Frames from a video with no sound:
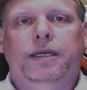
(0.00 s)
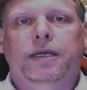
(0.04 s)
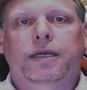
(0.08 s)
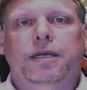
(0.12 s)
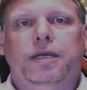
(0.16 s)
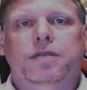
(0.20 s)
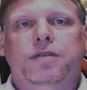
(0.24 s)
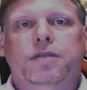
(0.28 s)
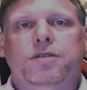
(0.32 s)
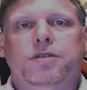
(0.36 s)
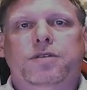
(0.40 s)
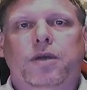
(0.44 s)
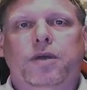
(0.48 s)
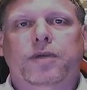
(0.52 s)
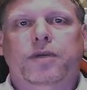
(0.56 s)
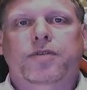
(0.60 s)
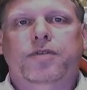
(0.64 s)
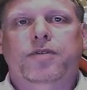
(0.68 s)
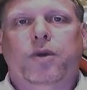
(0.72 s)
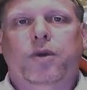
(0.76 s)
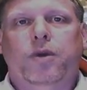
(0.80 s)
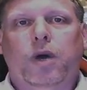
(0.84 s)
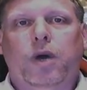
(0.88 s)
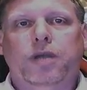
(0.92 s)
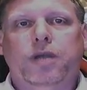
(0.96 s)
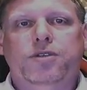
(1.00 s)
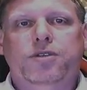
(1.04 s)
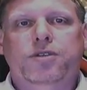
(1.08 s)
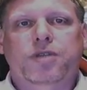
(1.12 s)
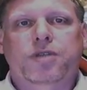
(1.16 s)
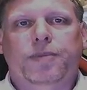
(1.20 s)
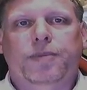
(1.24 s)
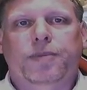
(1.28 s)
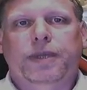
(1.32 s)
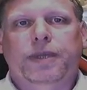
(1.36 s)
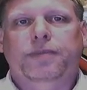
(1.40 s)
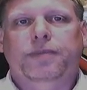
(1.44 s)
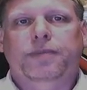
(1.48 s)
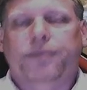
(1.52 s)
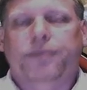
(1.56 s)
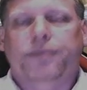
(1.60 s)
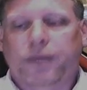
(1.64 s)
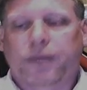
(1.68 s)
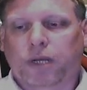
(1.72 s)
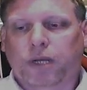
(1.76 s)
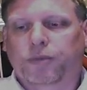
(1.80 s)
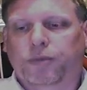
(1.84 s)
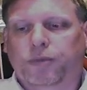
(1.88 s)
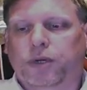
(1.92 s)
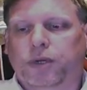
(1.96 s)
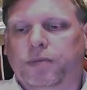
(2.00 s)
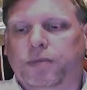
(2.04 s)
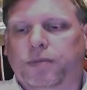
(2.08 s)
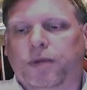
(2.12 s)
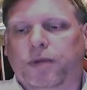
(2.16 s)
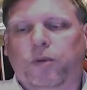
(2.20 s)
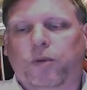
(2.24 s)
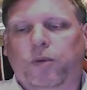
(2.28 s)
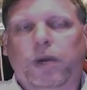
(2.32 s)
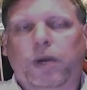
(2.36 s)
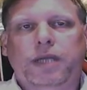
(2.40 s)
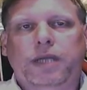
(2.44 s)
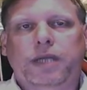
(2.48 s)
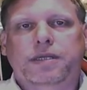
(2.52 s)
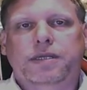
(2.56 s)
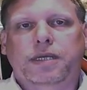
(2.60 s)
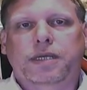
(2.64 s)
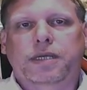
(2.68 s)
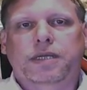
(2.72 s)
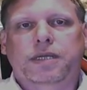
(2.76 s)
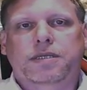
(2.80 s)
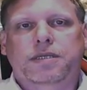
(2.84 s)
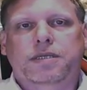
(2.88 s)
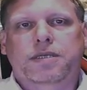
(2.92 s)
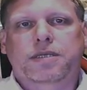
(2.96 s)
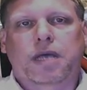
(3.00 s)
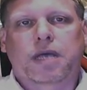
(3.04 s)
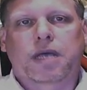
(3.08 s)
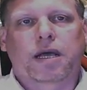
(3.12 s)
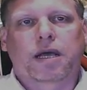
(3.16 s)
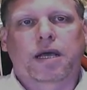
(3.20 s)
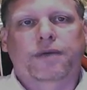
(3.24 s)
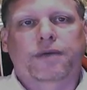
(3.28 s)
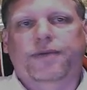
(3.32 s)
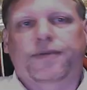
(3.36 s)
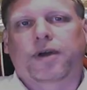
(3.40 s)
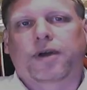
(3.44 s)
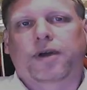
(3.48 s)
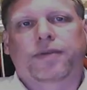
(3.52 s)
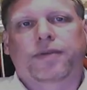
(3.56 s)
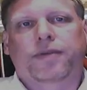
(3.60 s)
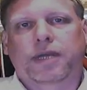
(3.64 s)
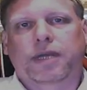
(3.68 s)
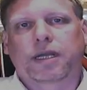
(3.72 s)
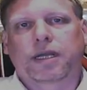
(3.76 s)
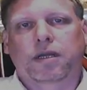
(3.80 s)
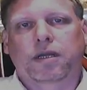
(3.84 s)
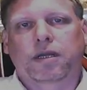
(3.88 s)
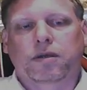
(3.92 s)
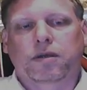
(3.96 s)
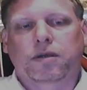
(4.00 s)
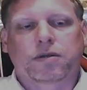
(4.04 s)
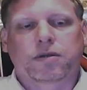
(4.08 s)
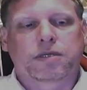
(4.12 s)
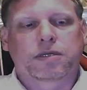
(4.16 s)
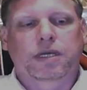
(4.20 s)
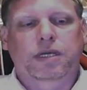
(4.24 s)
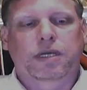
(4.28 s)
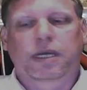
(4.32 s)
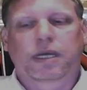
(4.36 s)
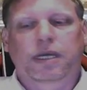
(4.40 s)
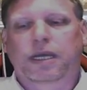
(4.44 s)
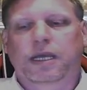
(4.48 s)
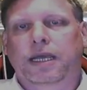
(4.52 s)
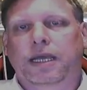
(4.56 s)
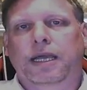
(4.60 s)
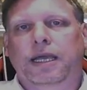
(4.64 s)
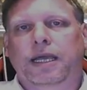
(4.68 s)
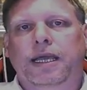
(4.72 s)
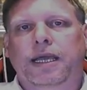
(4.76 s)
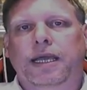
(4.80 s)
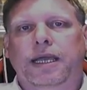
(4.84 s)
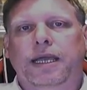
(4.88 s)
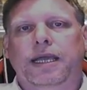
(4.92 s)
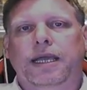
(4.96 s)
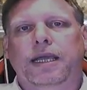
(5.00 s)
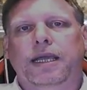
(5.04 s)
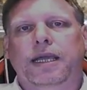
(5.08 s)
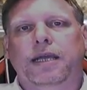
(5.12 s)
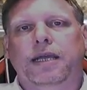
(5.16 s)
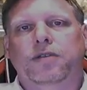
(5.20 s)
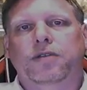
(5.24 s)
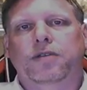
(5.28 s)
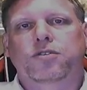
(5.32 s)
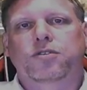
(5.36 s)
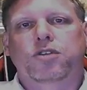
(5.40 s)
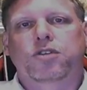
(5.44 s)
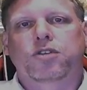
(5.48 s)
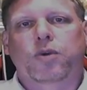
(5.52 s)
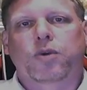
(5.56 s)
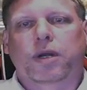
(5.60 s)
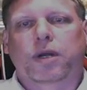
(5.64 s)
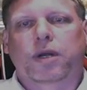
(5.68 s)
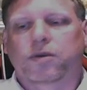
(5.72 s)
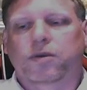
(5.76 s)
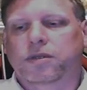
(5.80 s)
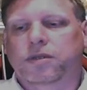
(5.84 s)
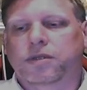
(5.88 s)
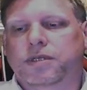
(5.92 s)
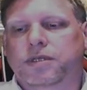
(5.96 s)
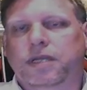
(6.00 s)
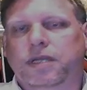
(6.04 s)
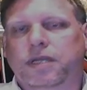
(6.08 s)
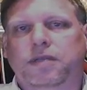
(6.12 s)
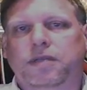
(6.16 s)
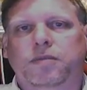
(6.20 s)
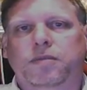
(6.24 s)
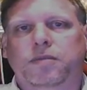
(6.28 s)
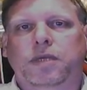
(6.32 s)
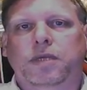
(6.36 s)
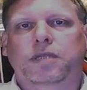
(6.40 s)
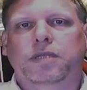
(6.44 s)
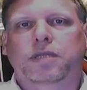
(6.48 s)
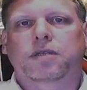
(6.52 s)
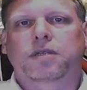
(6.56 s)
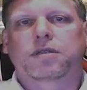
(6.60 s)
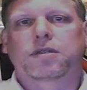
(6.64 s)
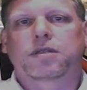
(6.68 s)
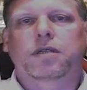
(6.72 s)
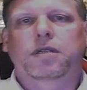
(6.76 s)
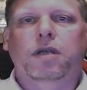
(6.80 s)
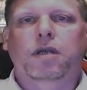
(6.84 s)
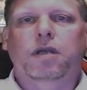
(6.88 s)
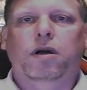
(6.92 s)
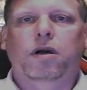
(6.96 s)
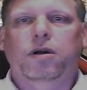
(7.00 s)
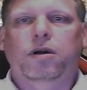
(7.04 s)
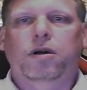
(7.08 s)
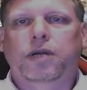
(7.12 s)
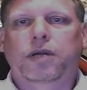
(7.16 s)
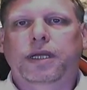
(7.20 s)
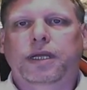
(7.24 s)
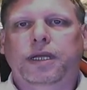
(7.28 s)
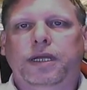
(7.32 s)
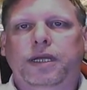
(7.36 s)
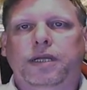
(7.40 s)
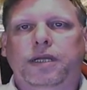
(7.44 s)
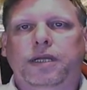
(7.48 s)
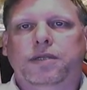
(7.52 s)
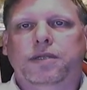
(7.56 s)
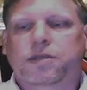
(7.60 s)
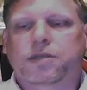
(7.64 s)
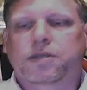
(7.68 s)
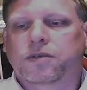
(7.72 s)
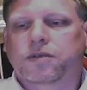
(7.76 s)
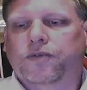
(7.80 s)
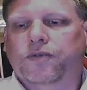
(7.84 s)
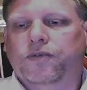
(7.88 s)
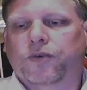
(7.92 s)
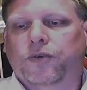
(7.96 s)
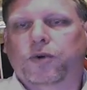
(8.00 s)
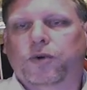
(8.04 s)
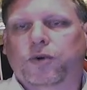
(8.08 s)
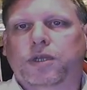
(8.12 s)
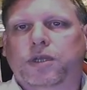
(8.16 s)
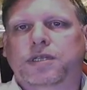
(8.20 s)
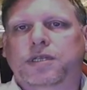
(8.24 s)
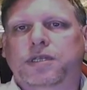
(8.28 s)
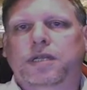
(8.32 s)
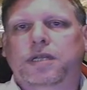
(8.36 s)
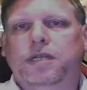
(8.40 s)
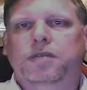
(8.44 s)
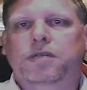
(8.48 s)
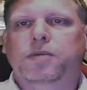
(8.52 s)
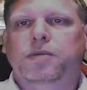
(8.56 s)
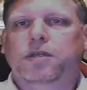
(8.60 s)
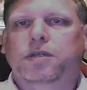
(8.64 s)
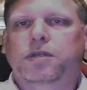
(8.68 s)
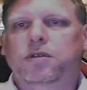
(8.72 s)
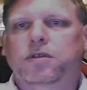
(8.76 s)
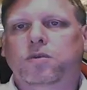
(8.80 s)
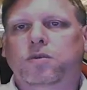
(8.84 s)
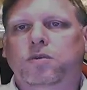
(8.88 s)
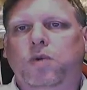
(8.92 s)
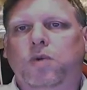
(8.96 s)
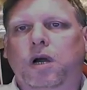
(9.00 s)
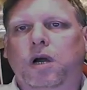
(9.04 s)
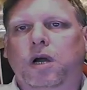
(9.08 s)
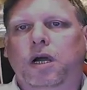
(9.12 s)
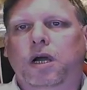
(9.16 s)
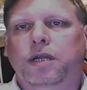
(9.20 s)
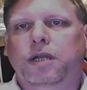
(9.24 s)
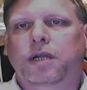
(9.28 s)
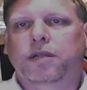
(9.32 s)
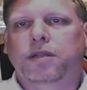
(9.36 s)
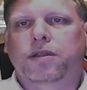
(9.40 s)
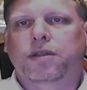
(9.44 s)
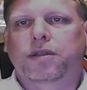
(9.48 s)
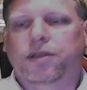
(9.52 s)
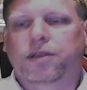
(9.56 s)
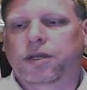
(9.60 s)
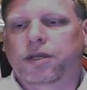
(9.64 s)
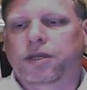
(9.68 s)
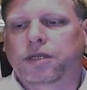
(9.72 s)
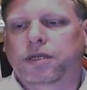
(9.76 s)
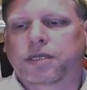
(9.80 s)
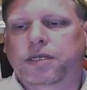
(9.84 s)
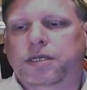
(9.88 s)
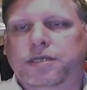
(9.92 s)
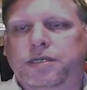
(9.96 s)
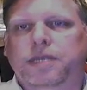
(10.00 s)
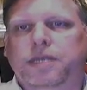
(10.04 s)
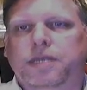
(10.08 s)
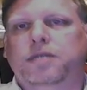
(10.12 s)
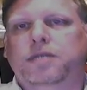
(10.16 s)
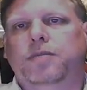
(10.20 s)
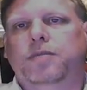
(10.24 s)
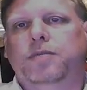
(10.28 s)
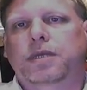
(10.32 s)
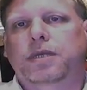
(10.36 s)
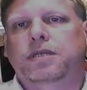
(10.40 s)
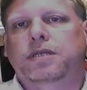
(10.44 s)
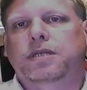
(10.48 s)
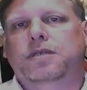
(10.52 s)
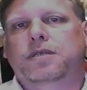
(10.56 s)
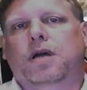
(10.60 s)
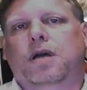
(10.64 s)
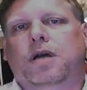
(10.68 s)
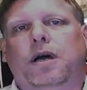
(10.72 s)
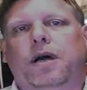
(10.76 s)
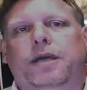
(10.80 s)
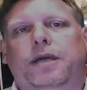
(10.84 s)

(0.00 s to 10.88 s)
So it requires shipping. I put in my weight, it's 5 kilos, it's 200 centimeters long, it's 40 centimeters wide and 30 centimeters high.